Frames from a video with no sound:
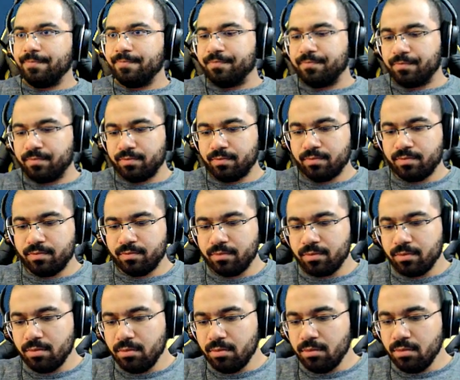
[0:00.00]
this?
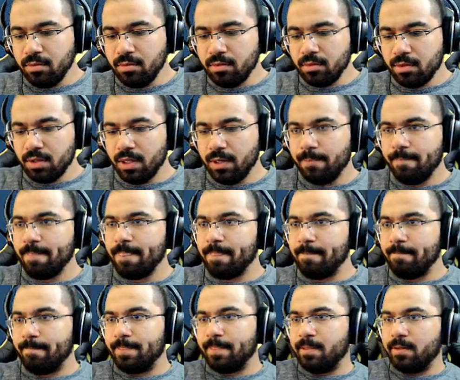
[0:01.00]

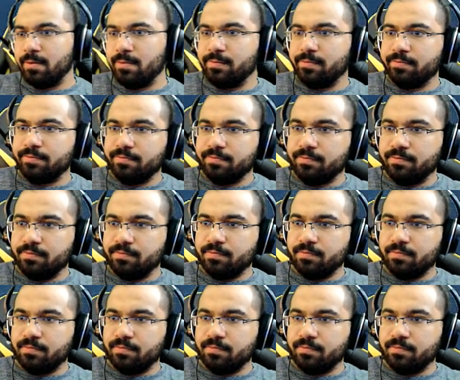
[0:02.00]
Megalodon mode.